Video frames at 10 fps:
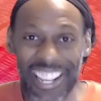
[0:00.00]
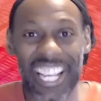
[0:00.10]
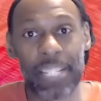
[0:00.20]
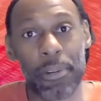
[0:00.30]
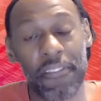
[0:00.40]

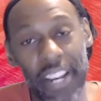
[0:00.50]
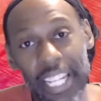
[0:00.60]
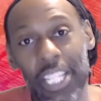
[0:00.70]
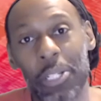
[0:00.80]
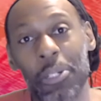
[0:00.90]
is
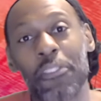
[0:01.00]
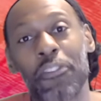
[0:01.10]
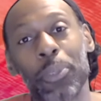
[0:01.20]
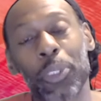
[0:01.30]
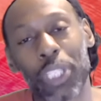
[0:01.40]
preventing you
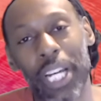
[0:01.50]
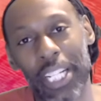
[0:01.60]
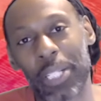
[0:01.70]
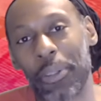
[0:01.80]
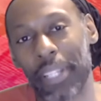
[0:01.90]
from
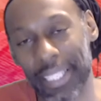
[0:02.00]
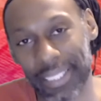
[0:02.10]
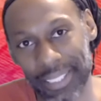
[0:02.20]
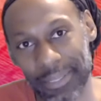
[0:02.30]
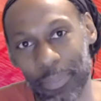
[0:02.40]
trying new
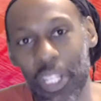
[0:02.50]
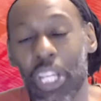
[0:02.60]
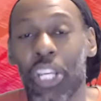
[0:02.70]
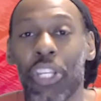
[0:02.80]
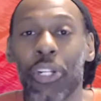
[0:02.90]
things.
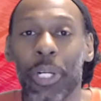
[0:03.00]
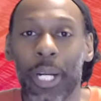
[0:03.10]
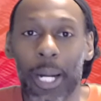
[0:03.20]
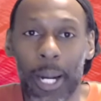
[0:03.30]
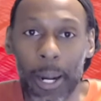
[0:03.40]
Your
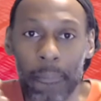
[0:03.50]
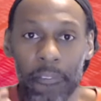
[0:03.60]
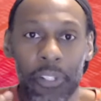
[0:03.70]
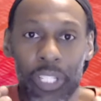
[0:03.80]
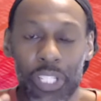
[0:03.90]

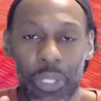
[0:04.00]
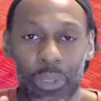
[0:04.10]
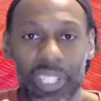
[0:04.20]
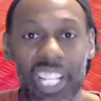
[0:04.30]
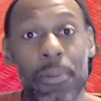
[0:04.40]
comfort
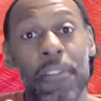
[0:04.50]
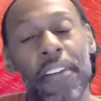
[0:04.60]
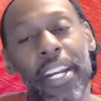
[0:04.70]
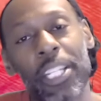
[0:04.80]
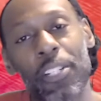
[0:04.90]
zone is
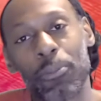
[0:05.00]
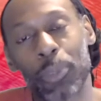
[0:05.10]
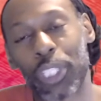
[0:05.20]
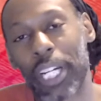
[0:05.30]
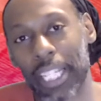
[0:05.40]
preventing you from
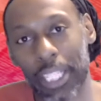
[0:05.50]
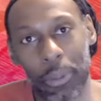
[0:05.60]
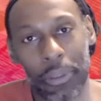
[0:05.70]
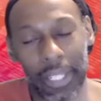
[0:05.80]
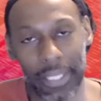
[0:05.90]
trying
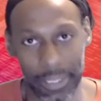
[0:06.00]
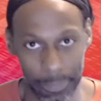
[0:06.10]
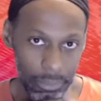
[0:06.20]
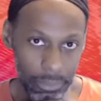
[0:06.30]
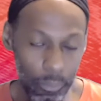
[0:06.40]
new things.
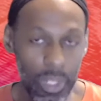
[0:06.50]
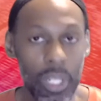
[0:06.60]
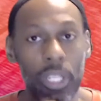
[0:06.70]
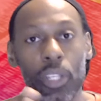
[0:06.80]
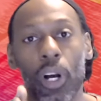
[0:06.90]

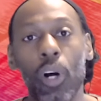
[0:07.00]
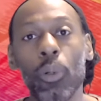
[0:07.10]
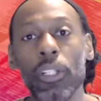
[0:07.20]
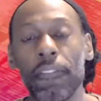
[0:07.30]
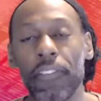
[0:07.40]
You
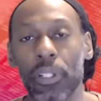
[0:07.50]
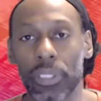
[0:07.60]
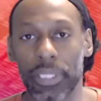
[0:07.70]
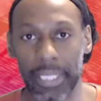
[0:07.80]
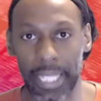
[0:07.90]
only feel
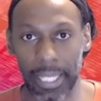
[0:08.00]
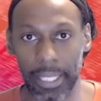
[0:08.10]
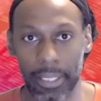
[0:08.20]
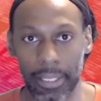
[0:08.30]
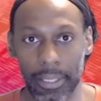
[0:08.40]
stuck